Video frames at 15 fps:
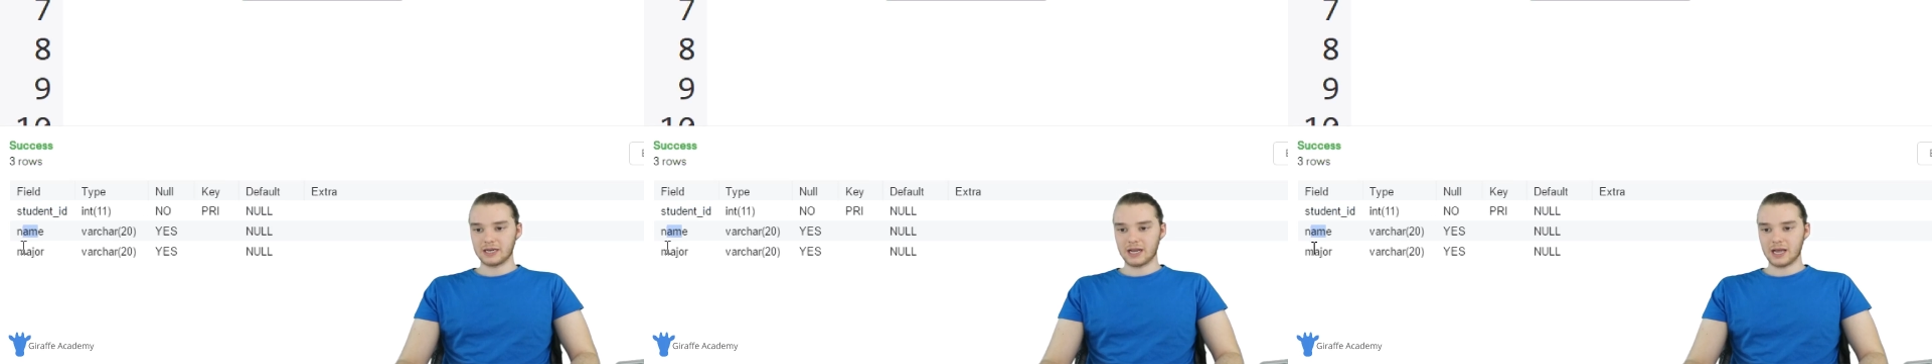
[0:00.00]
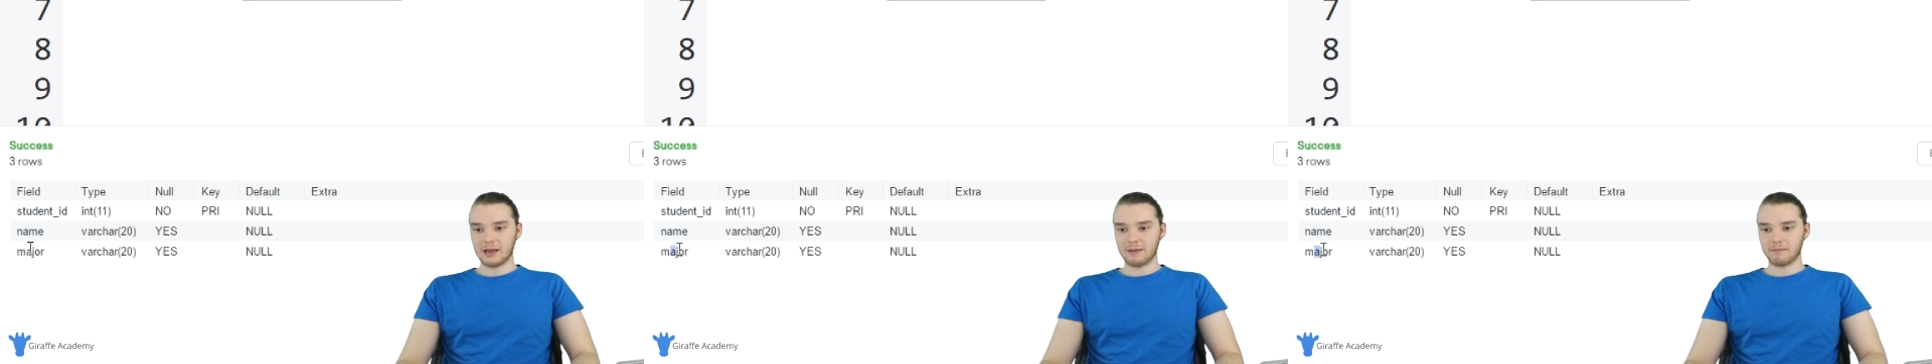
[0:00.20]

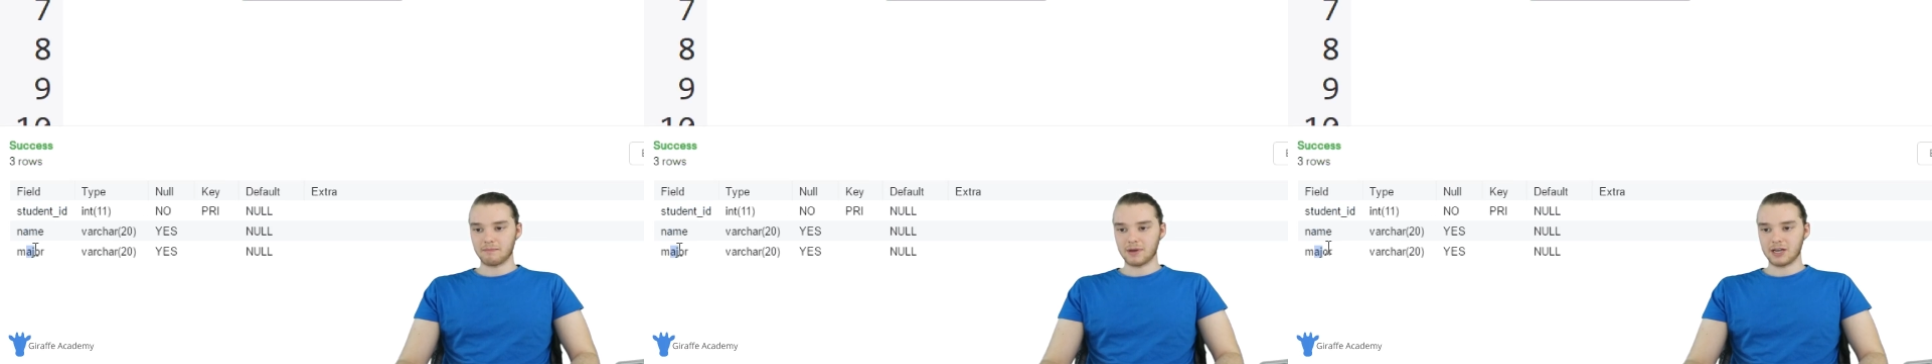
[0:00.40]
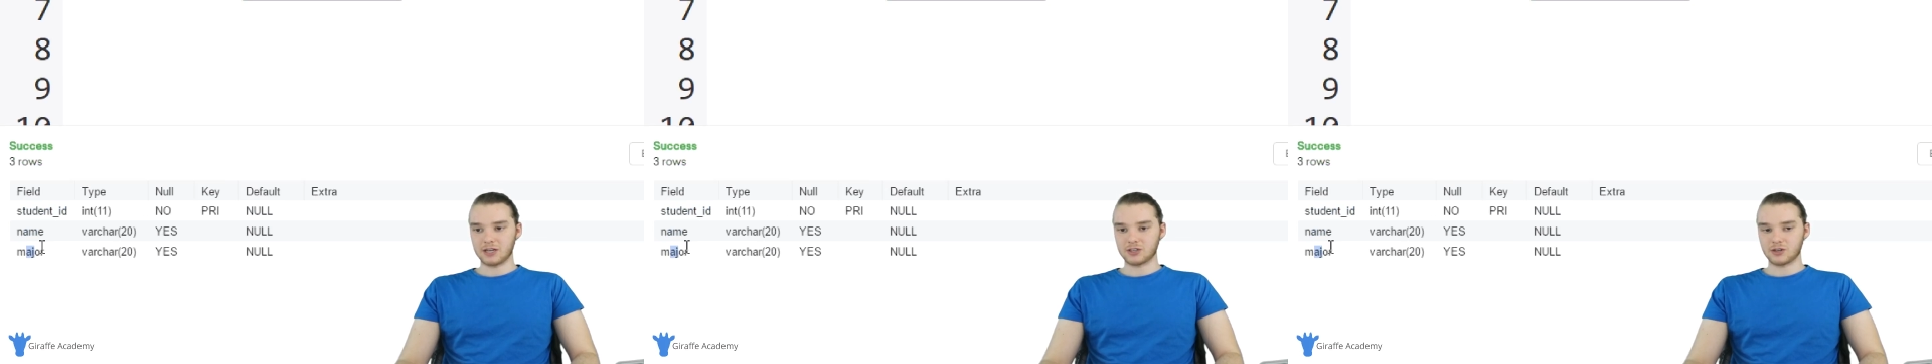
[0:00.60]

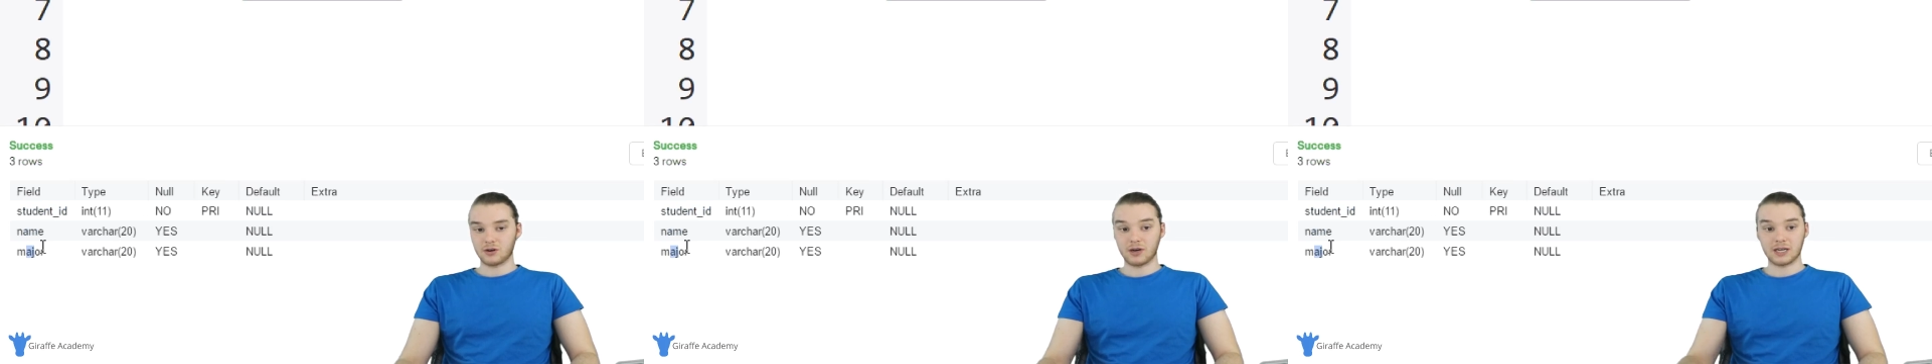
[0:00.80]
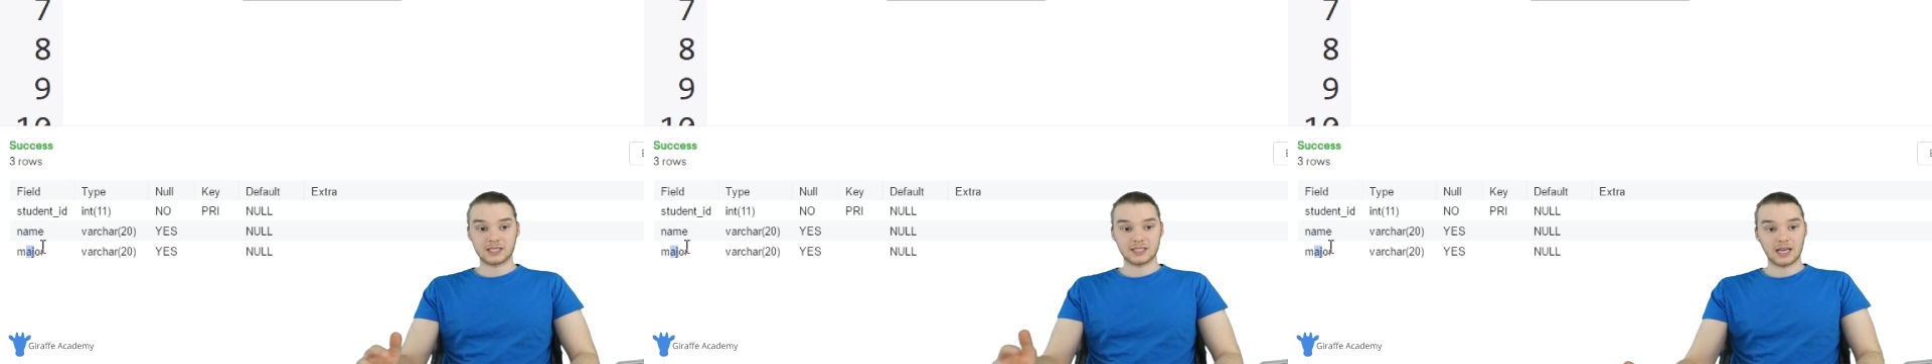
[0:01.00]
name,
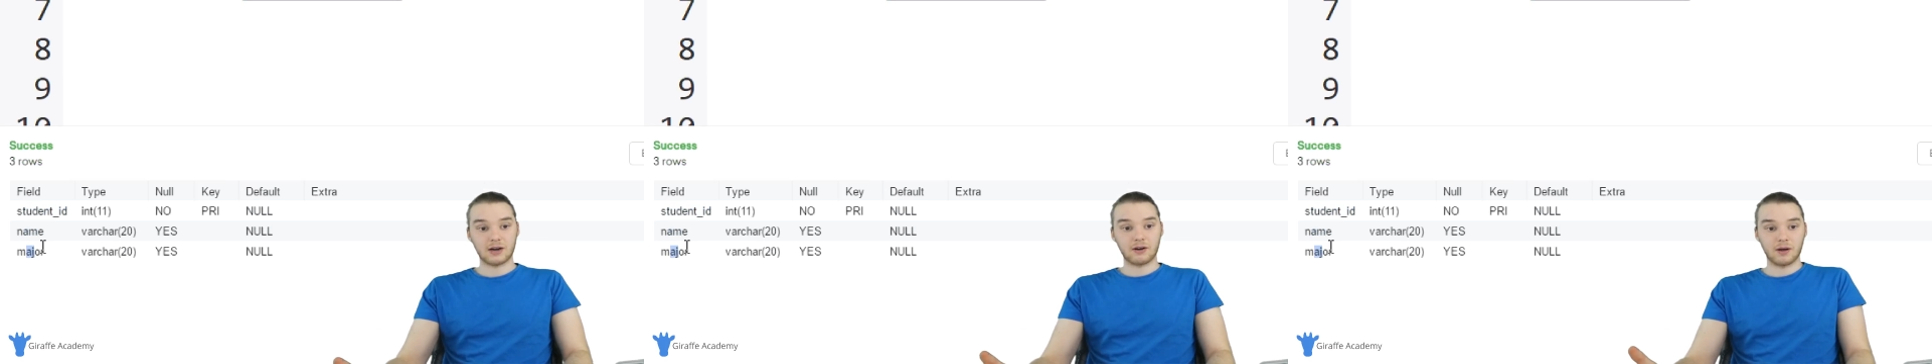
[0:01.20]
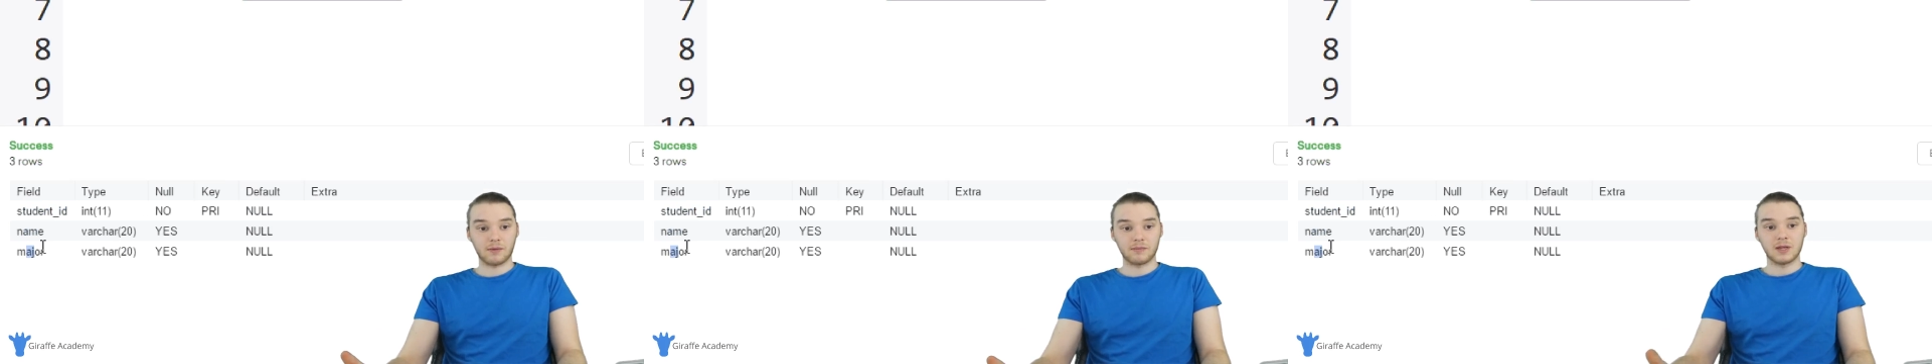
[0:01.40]
major,
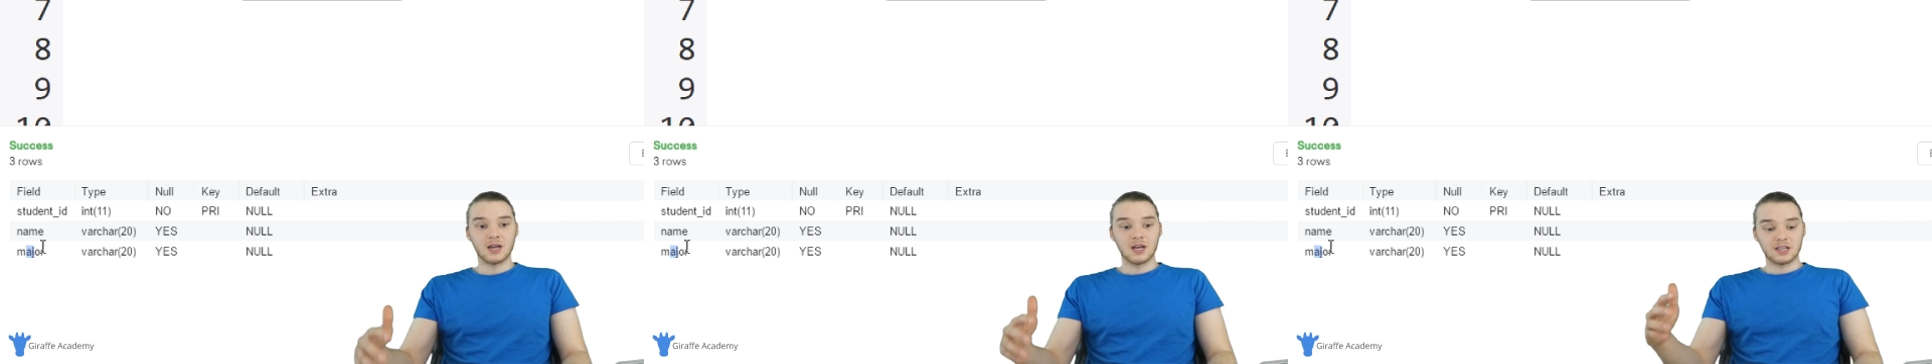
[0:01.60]
etc.